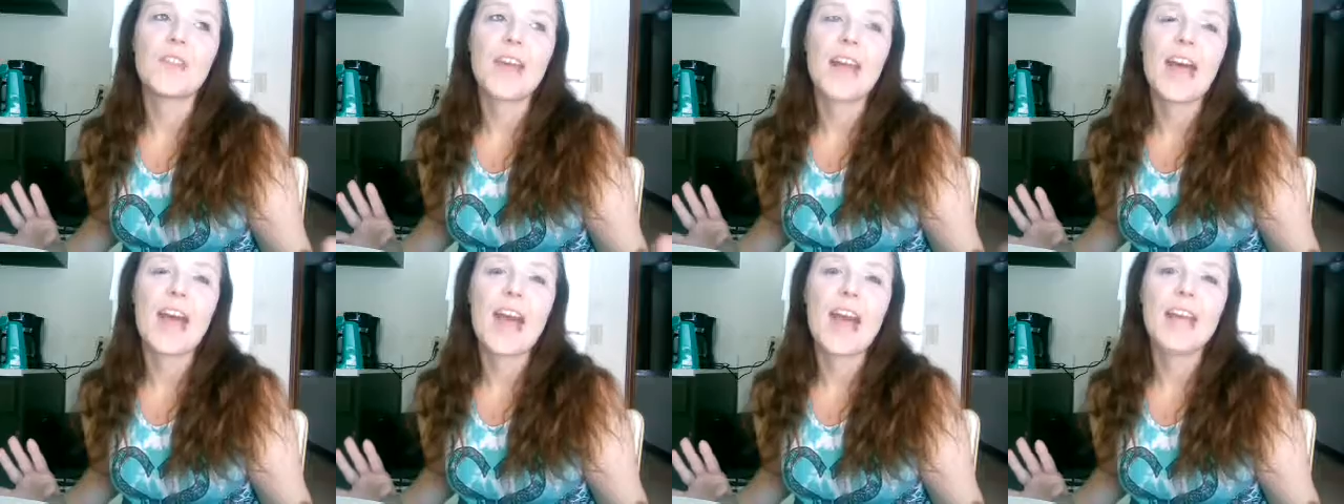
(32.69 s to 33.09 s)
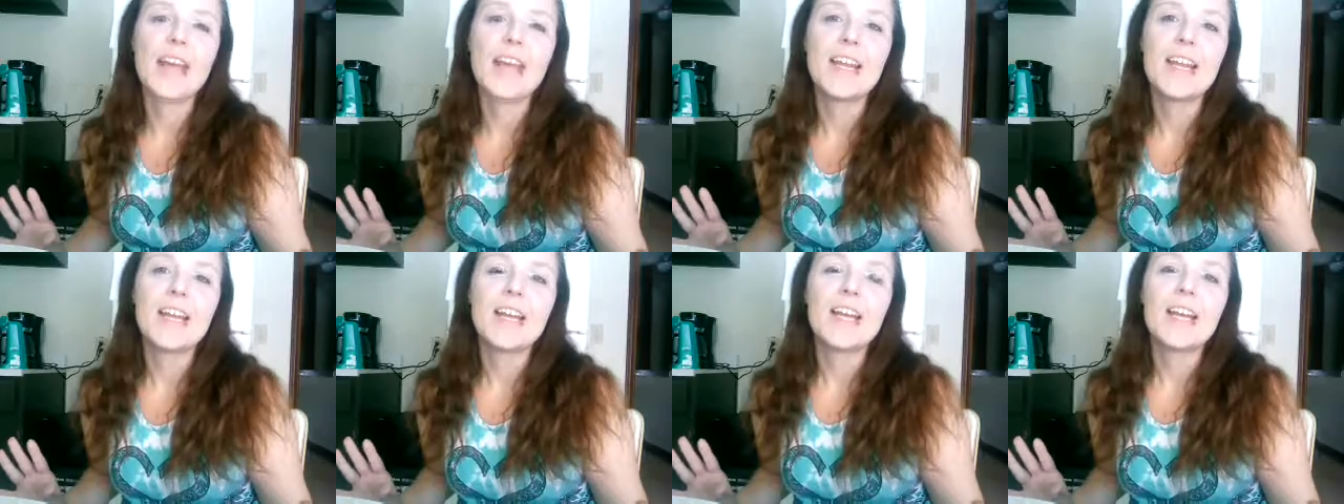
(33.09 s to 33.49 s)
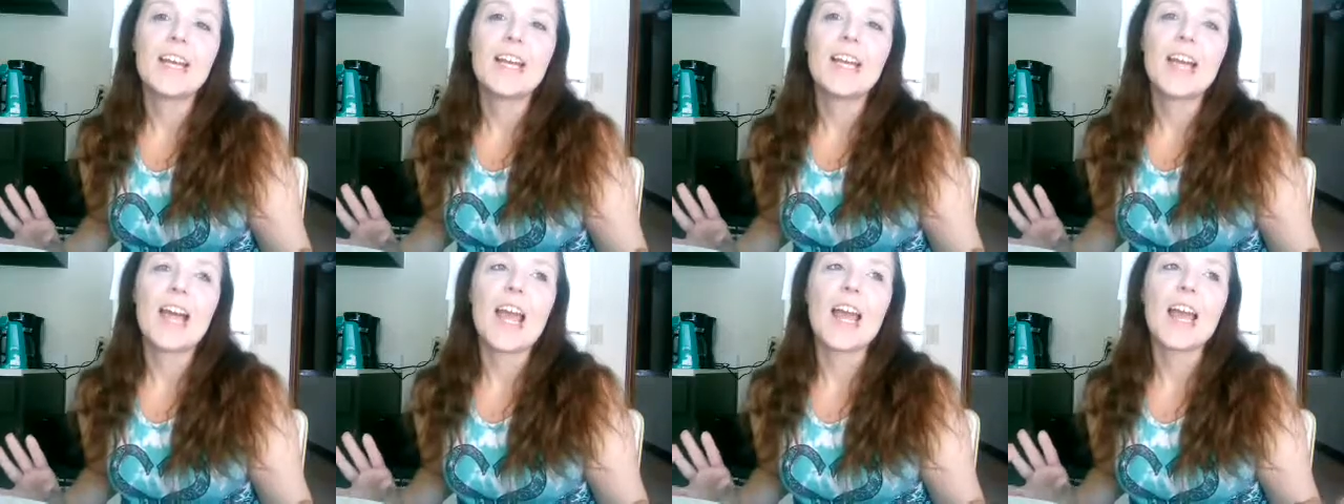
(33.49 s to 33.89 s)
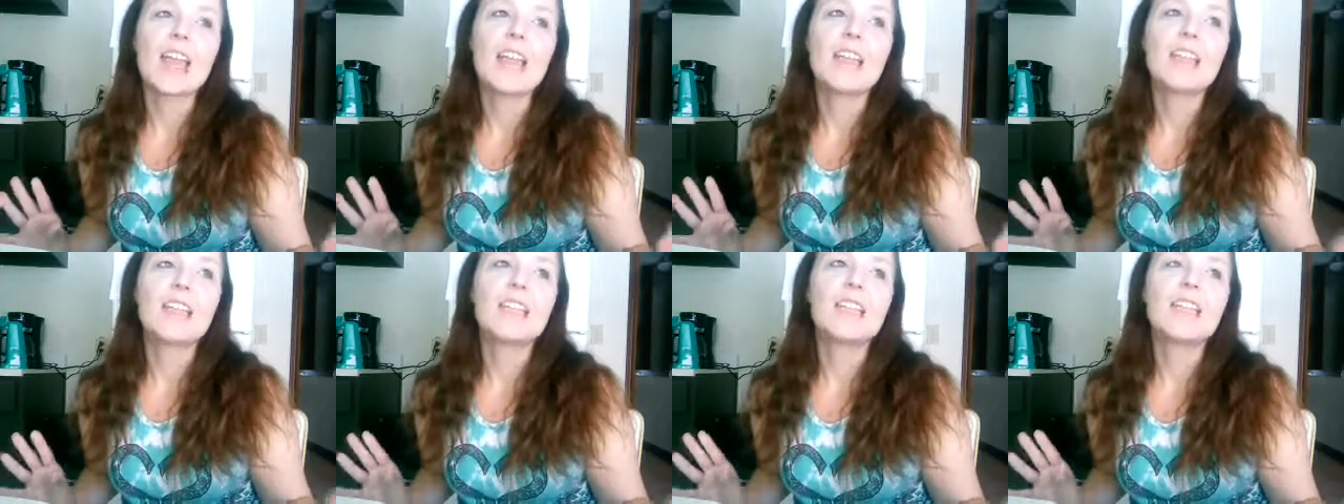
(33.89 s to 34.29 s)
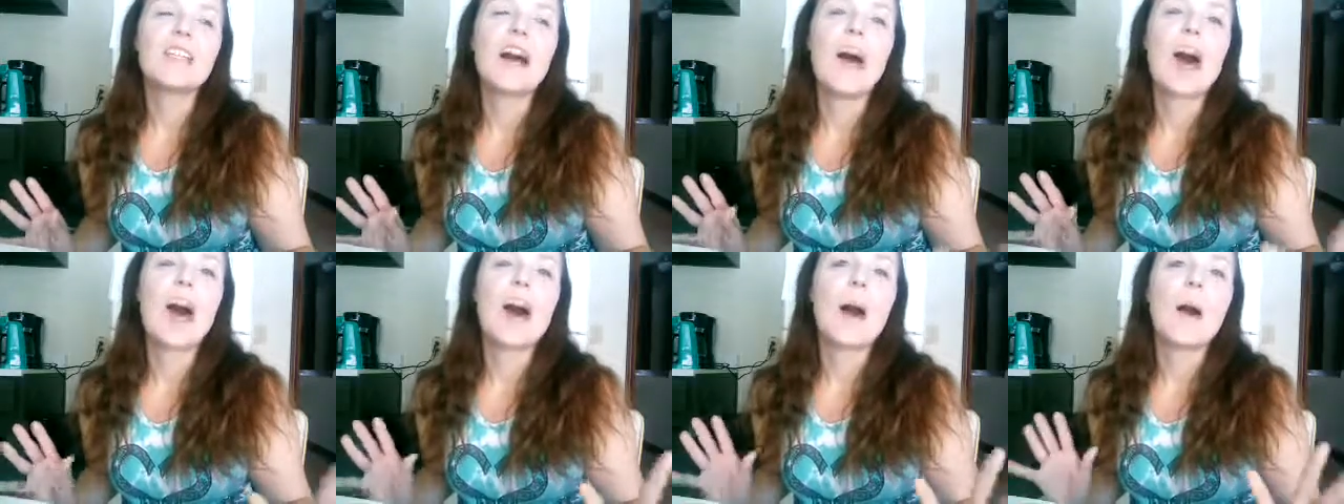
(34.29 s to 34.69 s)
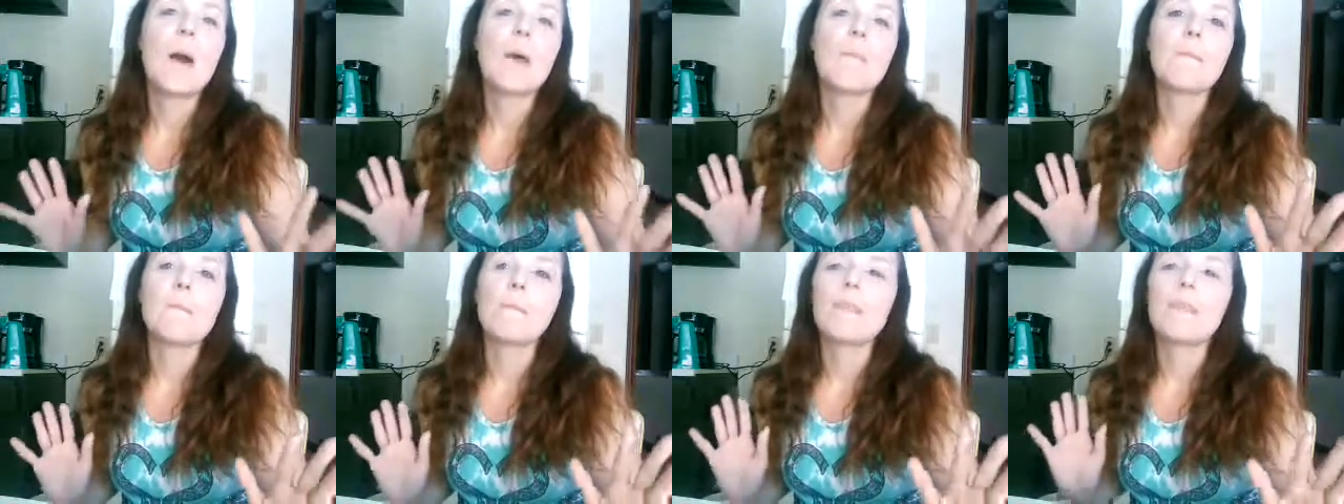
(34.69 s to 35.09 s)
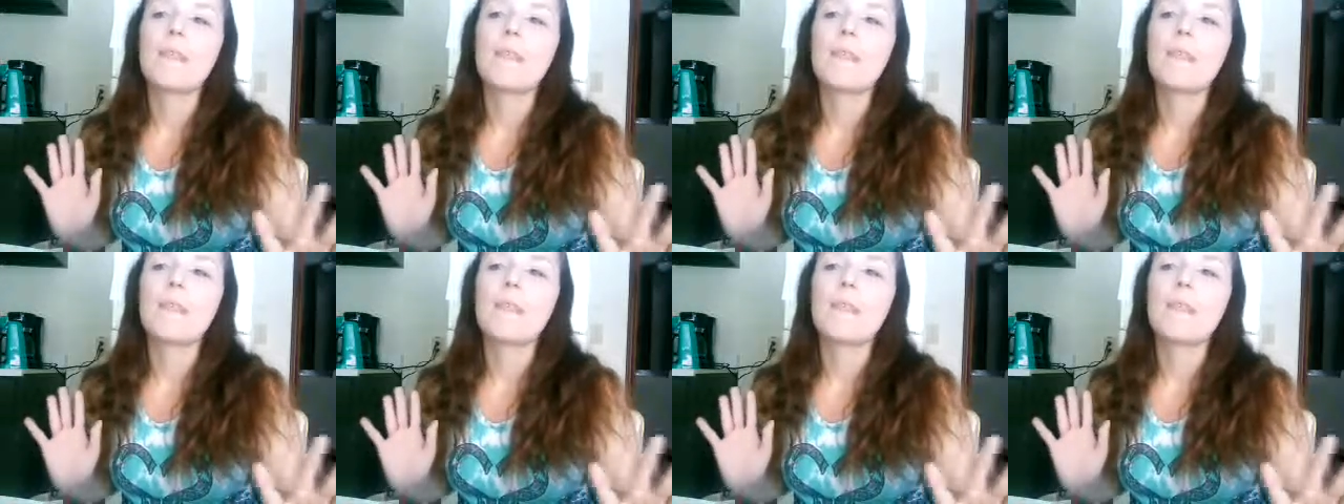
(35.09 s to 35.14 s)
that. And I